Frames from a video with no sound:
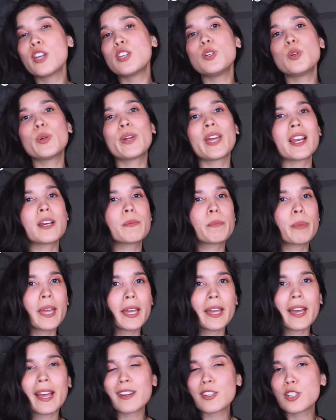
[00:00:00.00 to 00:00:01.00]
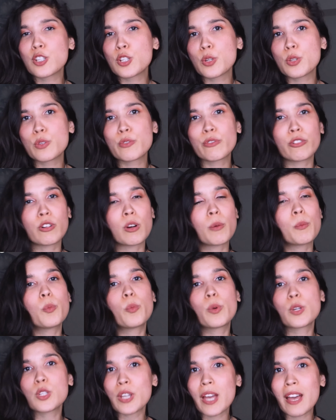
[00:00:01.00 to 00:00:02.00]
you can pick and choose
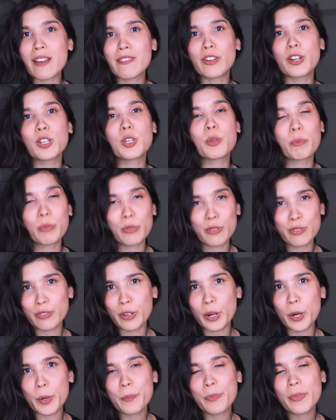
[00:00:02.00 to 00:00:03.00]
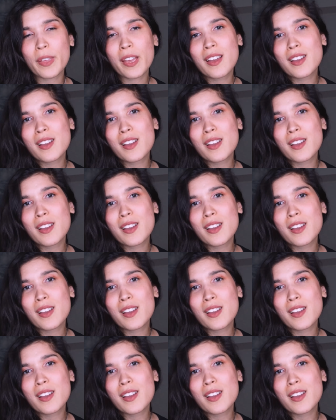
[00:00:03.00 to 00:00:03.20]
from whichever you prefer.